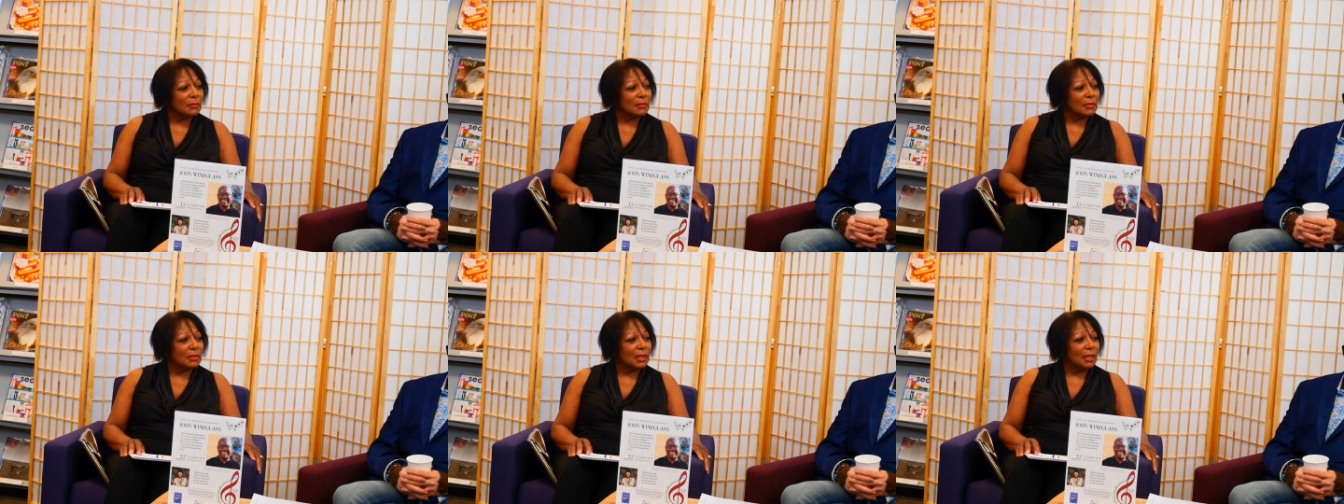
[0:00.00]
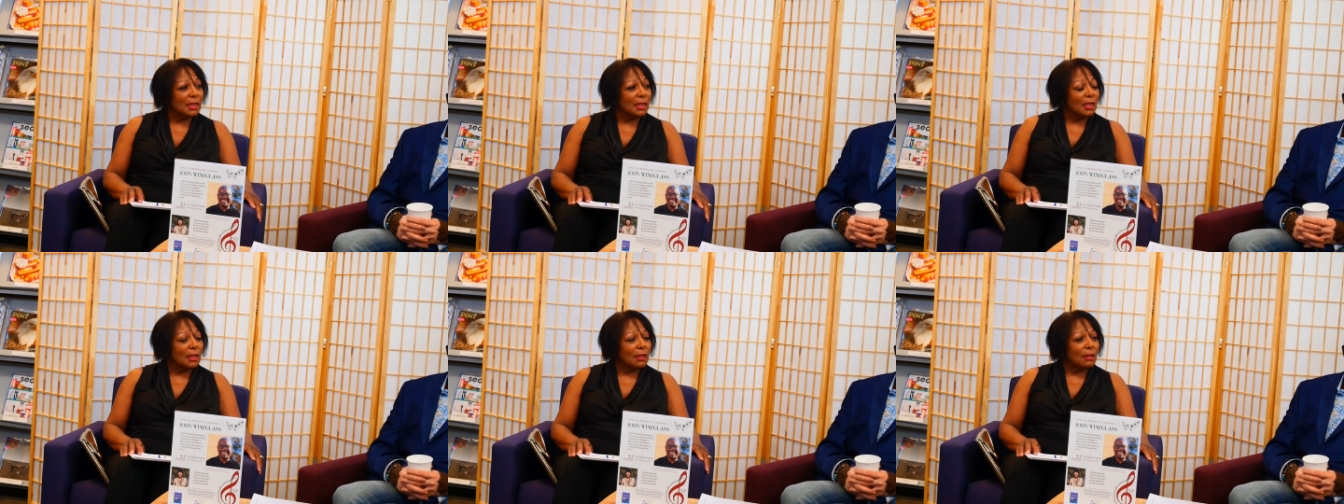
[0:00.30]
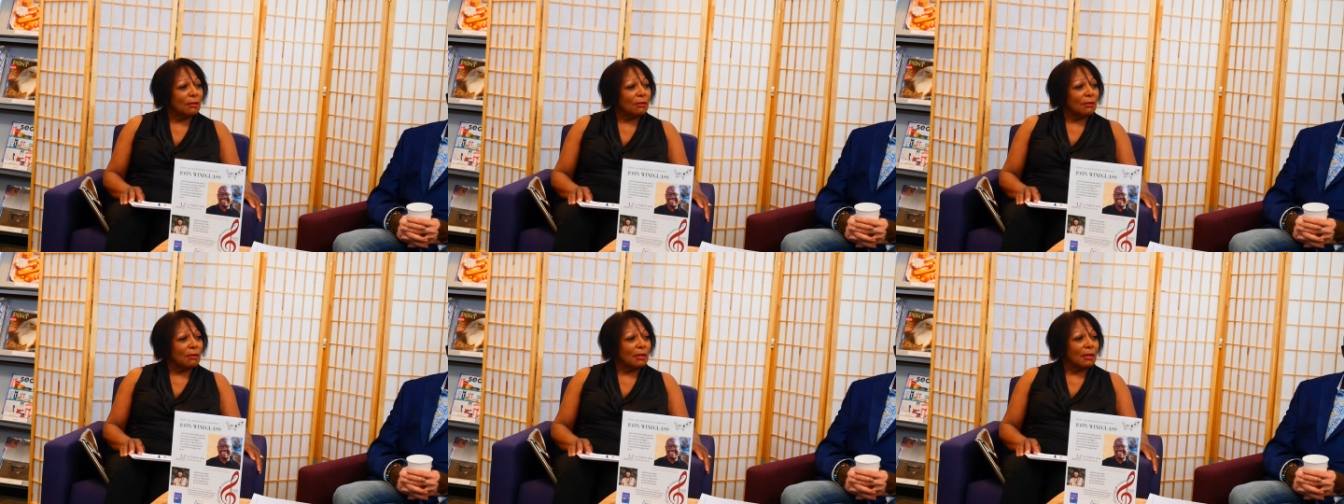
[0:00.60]
It's,
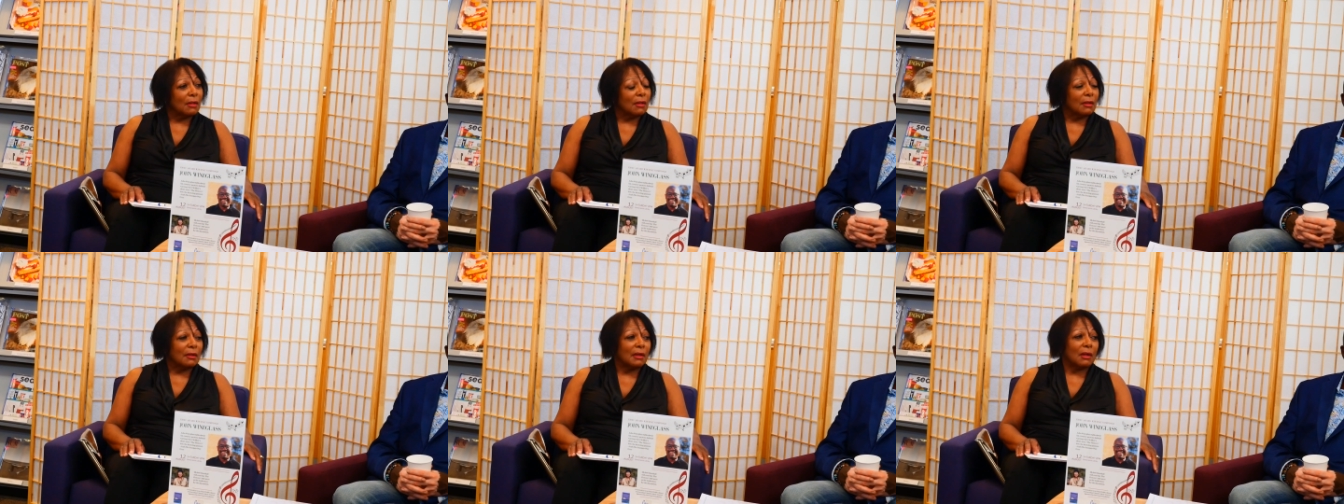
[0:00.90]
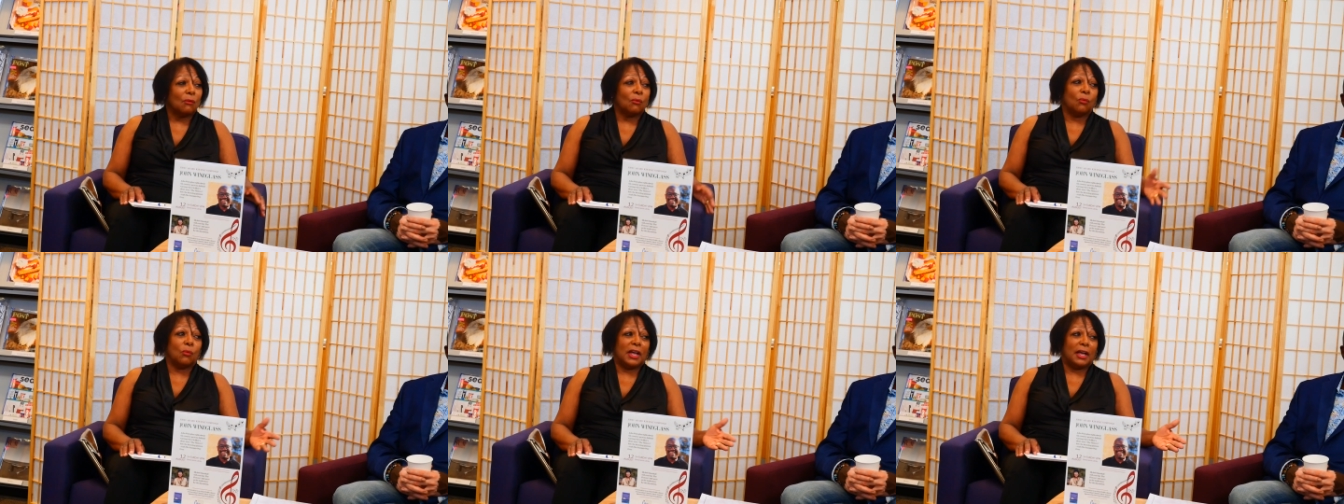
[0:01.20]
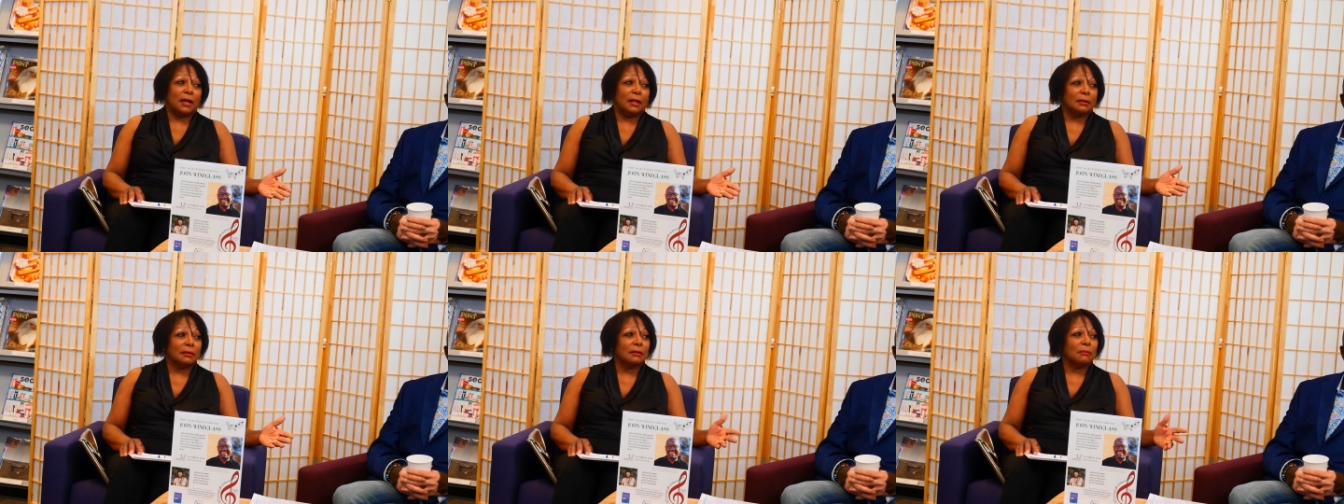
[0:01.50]
it's not
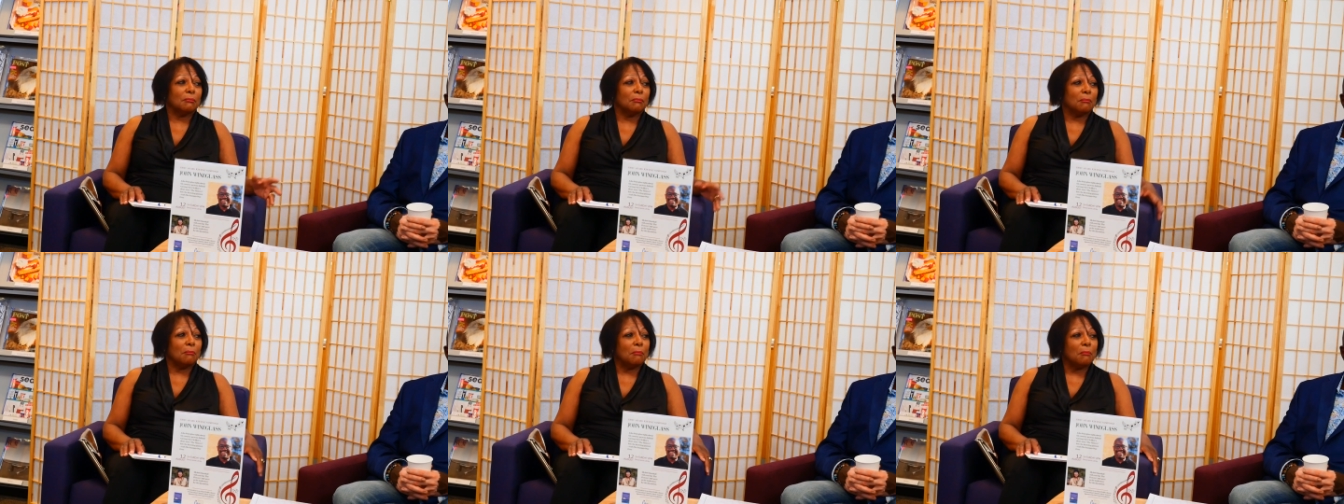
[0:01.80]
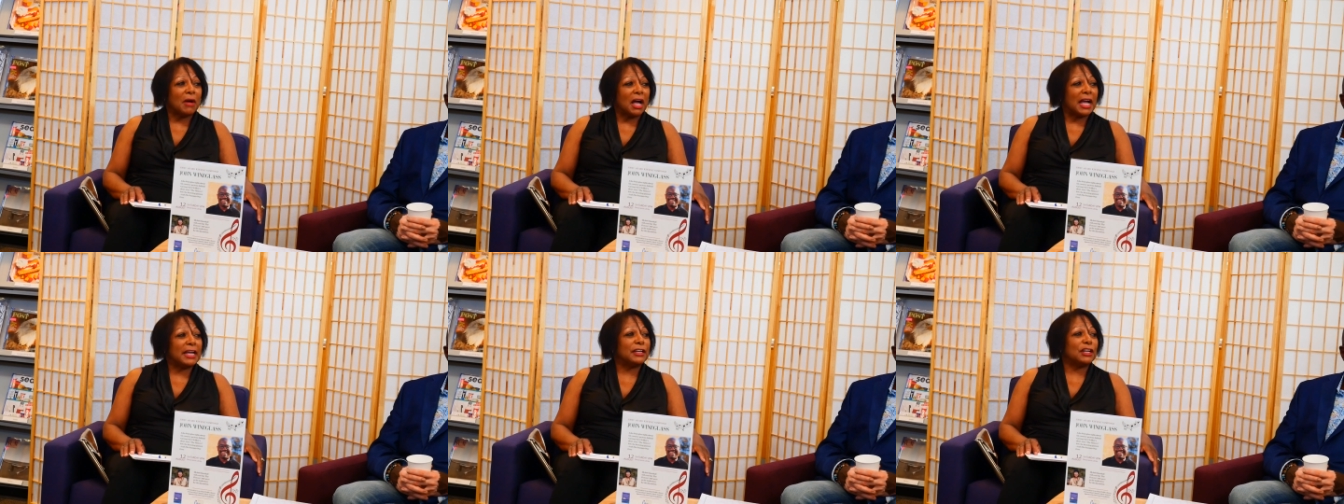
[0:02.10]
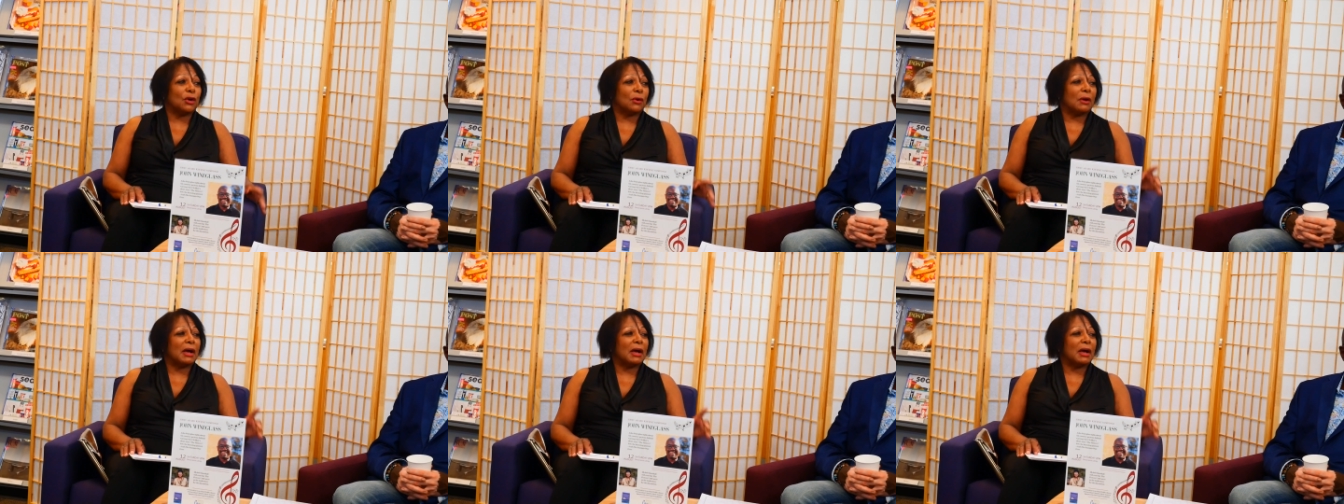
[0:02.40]
well, I know.